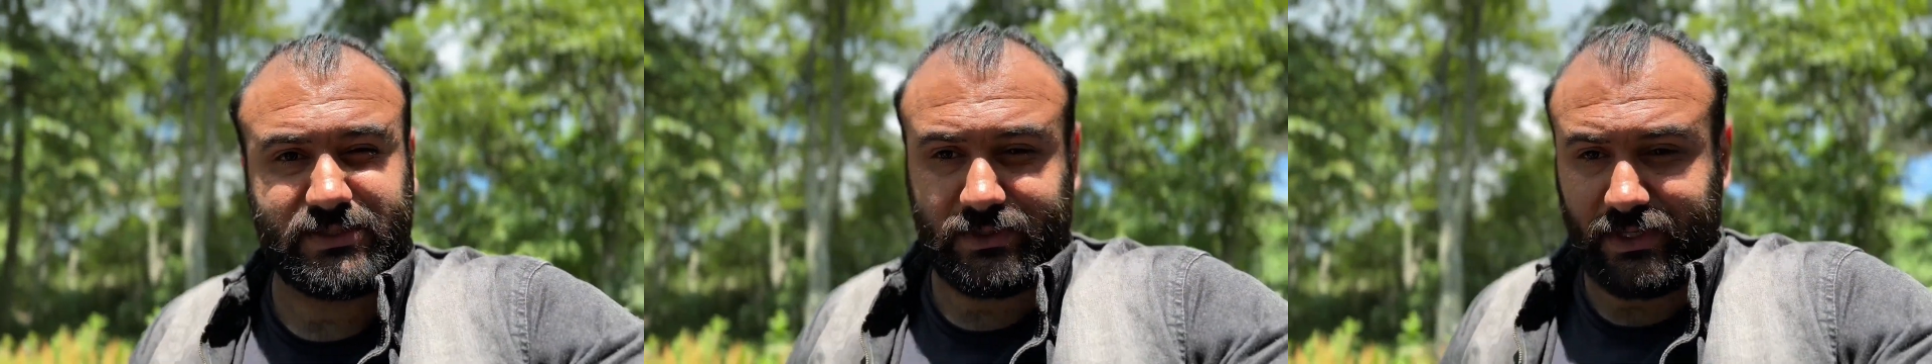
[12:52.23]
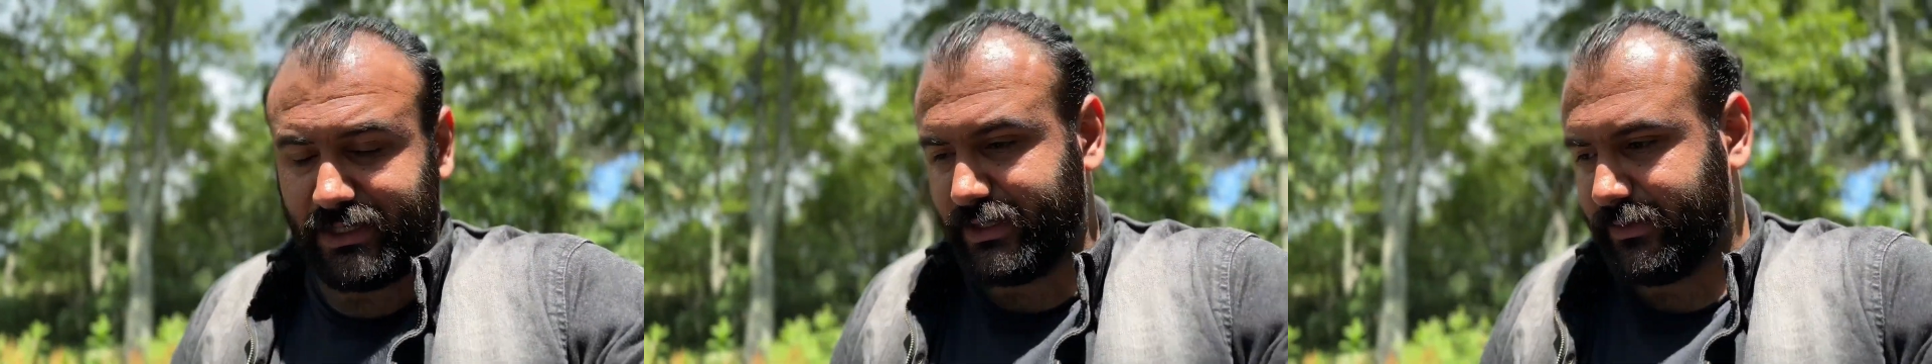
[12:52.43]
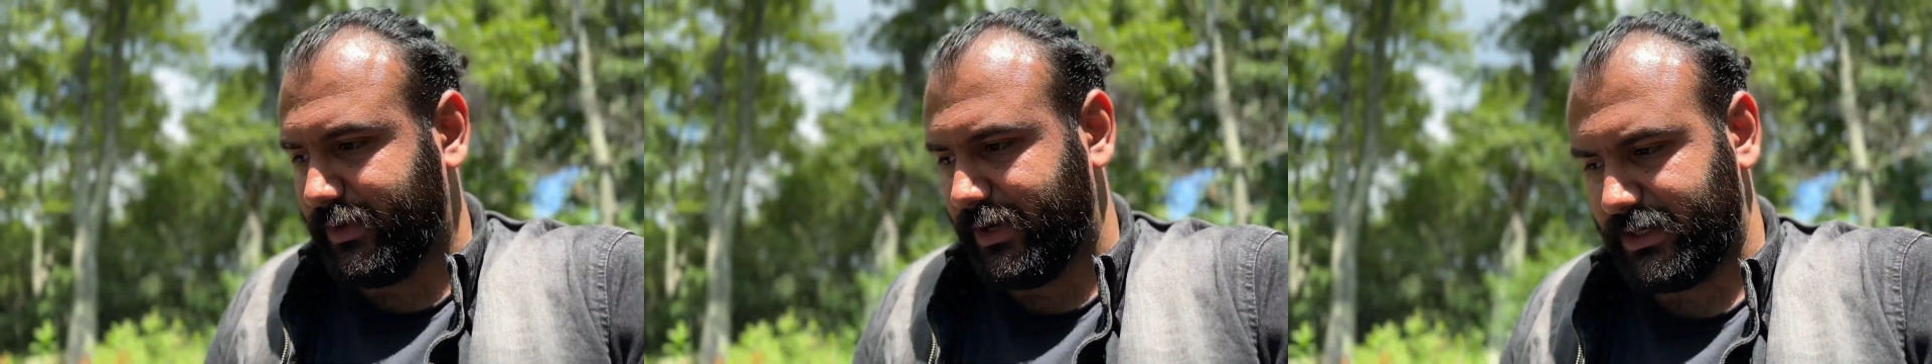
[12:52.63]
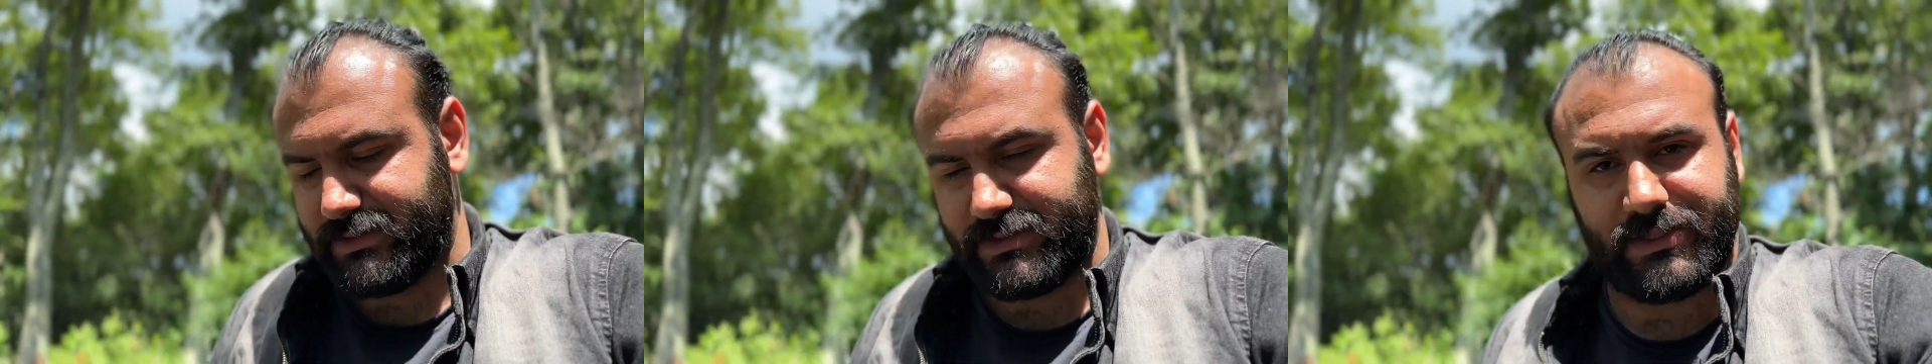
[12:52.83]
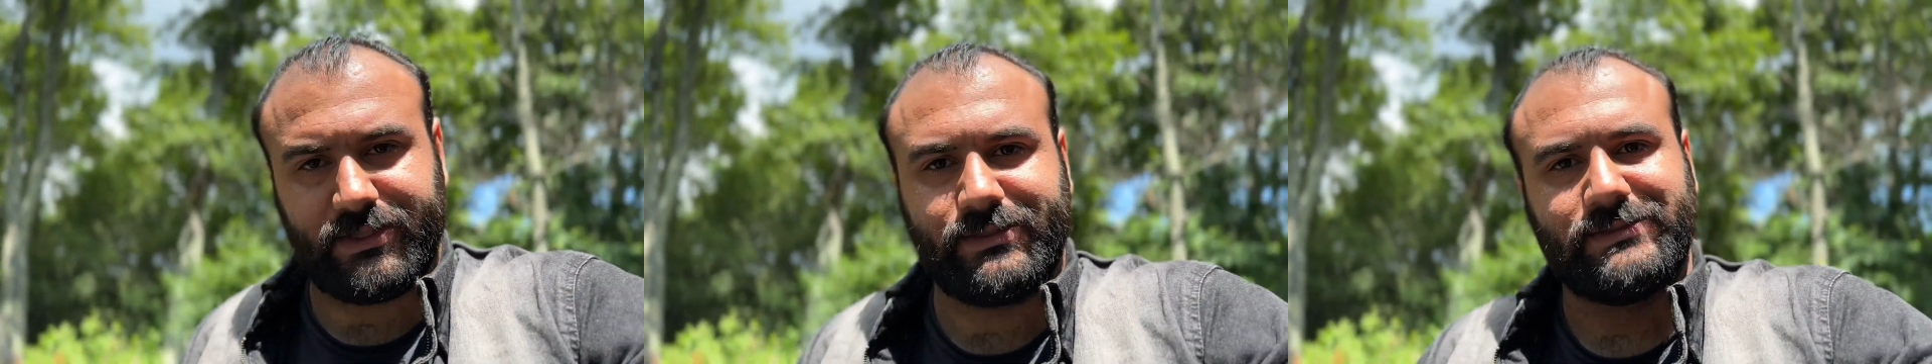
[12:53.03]
riding the bike,
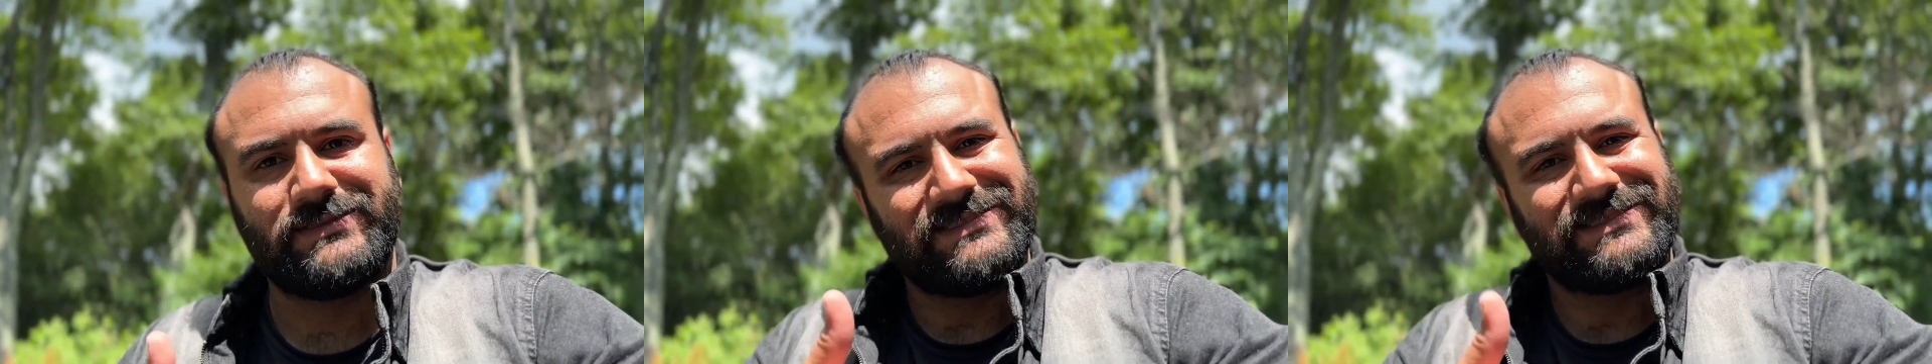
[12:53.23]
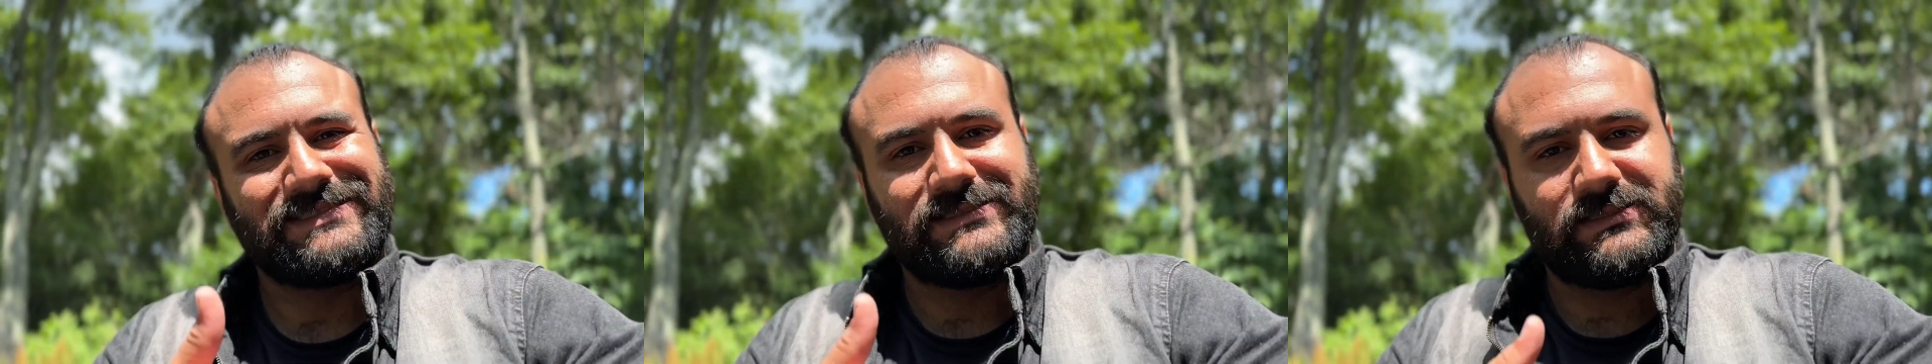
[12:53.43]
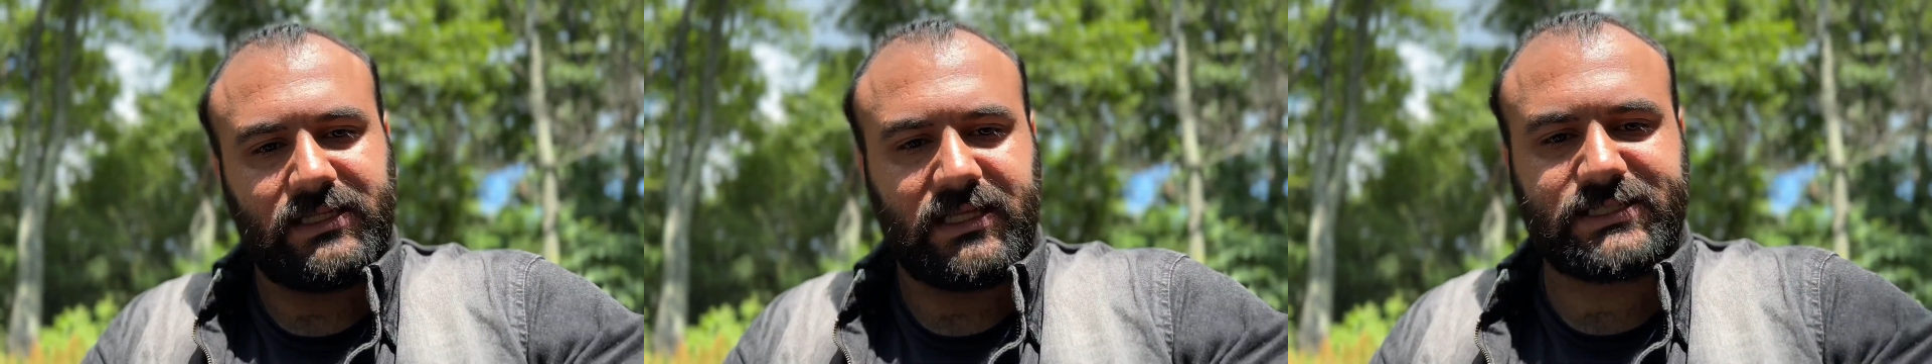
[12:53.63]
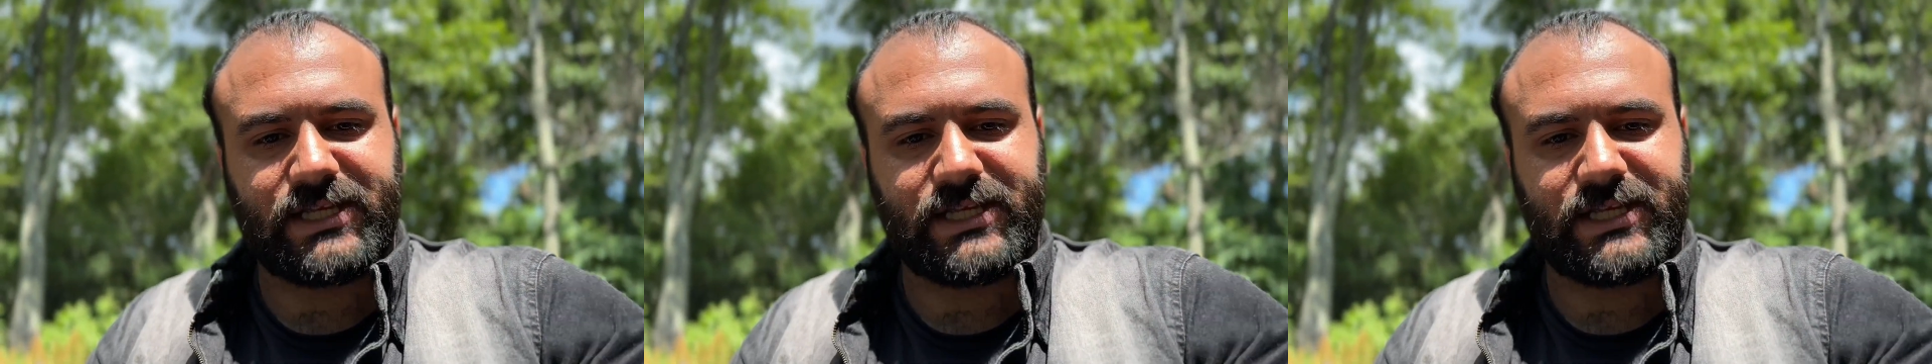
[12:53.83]
so let's